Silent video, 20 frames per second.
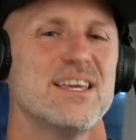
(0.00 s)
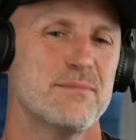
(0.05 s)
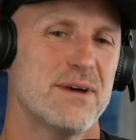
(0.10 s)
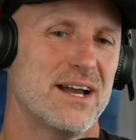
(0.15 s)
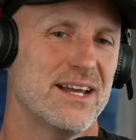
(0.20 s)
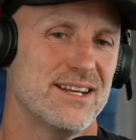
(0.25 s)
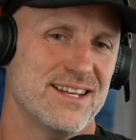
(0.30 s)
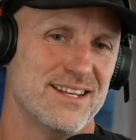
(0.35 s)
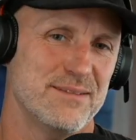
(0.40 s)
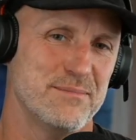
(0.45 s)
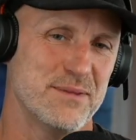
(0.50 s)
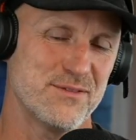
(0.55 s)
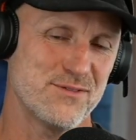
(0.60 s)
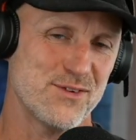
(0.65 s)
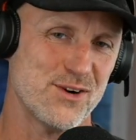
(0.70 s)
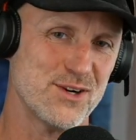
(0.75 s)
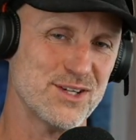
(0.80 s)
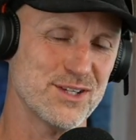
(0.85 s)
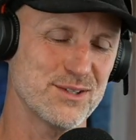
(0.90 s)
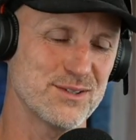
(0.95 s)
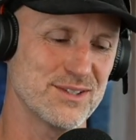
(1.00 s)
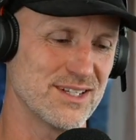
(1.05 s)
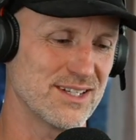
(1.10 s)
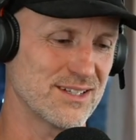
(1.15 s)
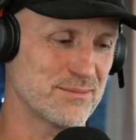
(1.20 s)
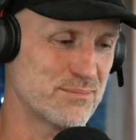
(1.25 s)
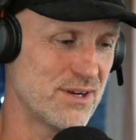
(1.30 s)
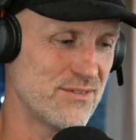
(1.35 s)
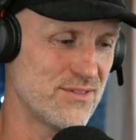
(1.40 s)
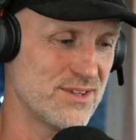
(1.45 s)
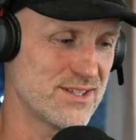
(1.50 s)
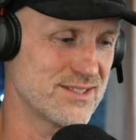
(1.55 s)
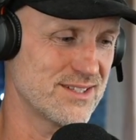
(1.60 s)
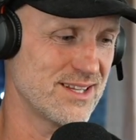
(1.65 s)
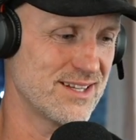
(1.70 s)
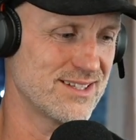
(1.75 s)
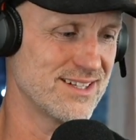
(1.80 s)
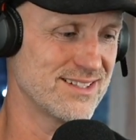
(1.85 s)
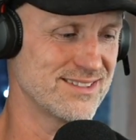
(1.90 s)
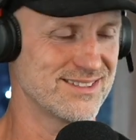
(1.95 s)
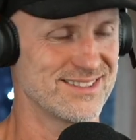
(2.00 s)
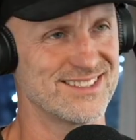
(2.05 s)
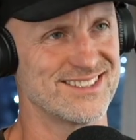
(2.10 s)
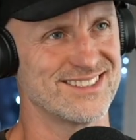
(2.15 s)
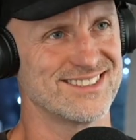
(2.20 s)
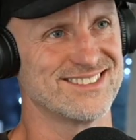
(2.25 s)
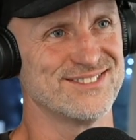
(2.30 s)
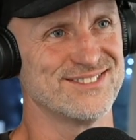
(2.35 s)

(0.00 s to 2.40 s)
Him and Rocco are like brothers then, aren't they?